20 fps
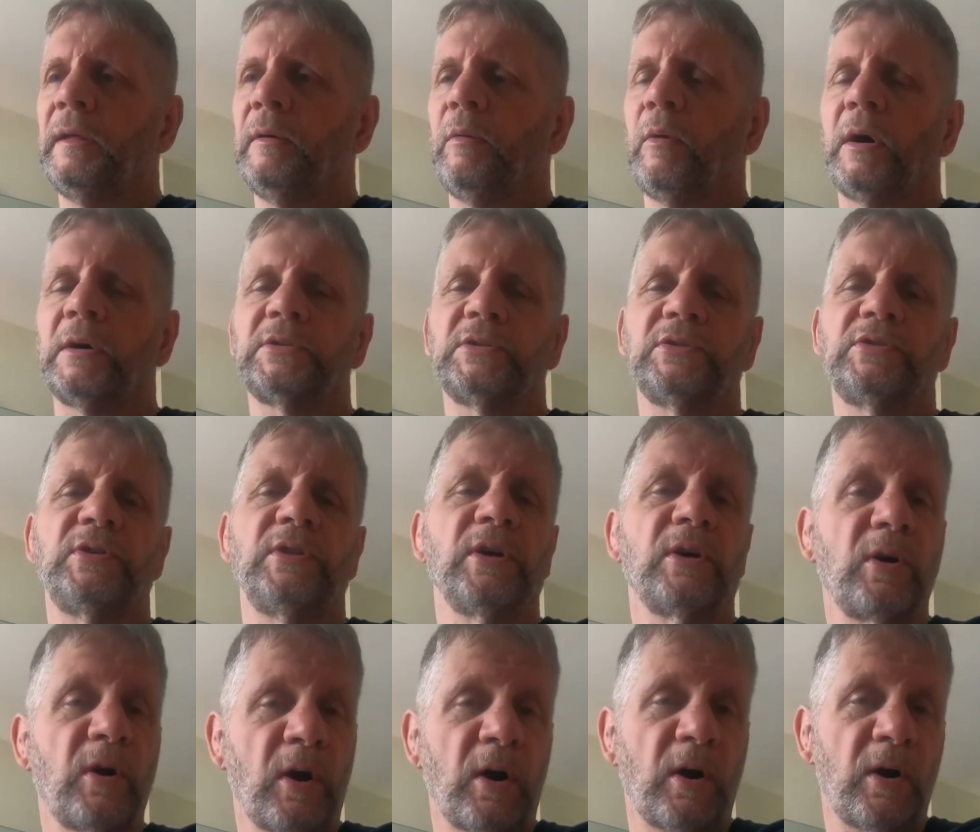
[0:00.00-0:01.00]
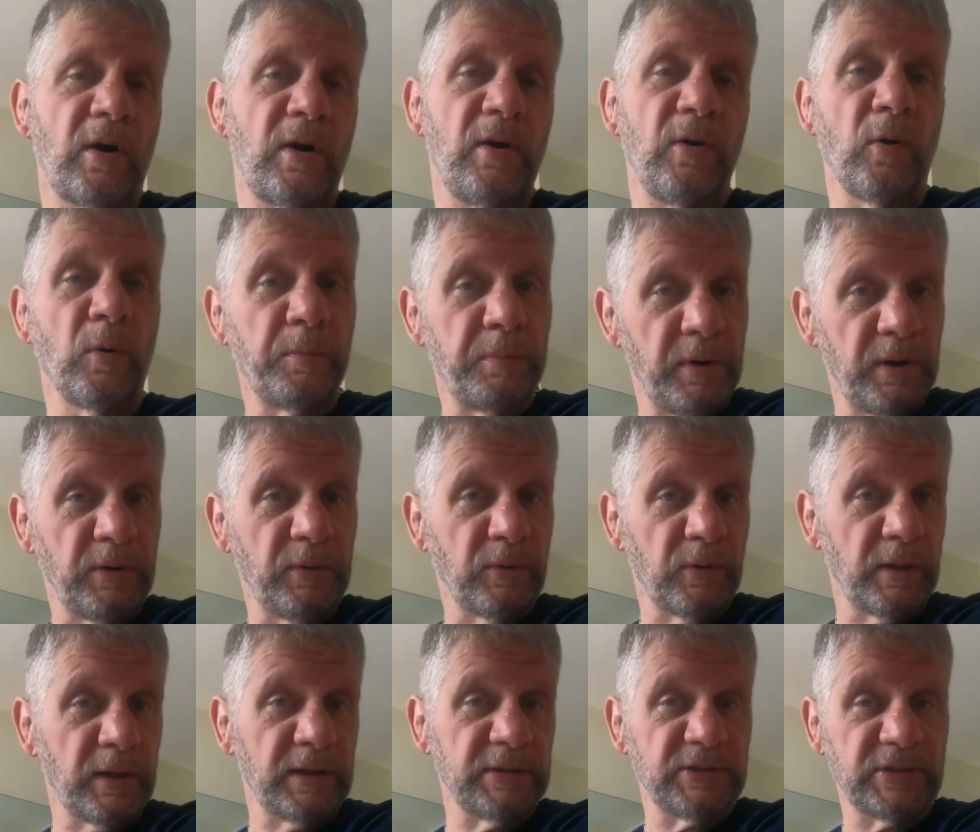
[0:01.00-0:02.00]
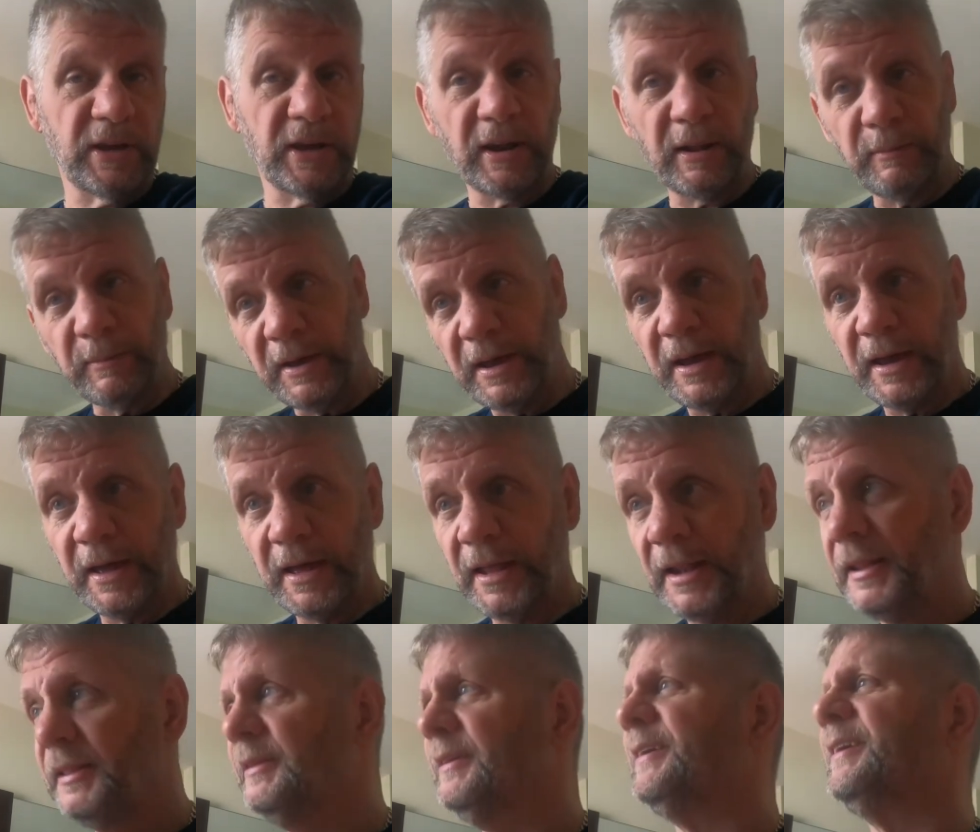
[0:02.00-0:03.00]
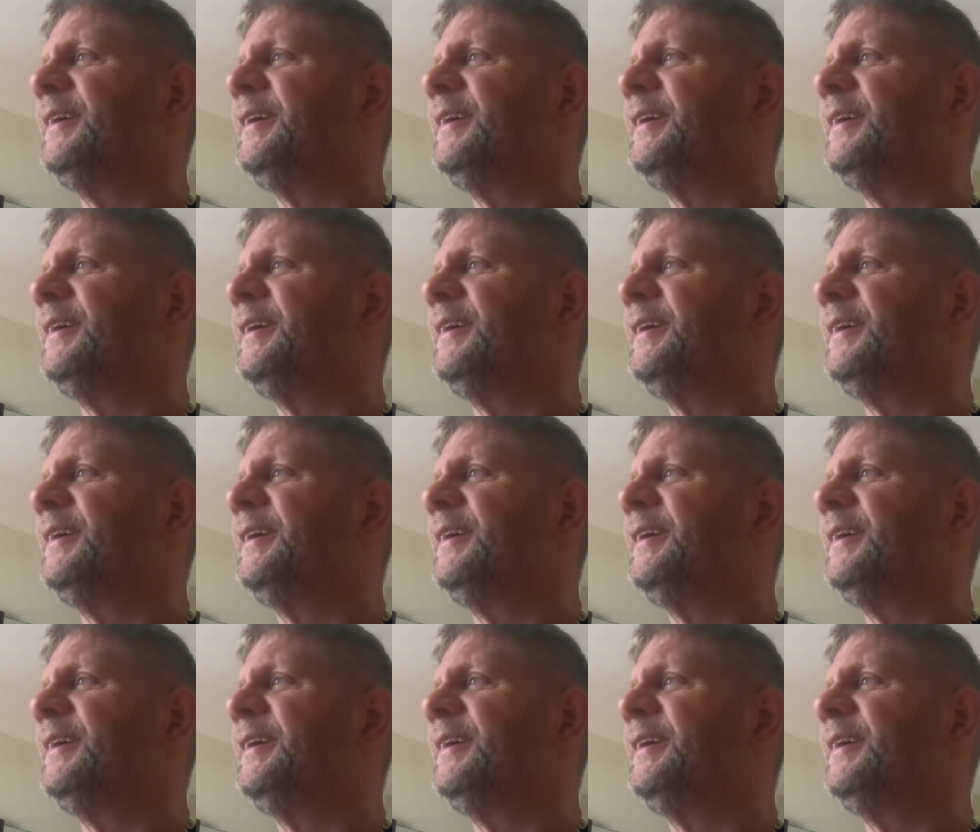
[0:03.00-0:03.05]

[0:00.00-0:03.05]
walked her to the car and opened the door like a gentleman.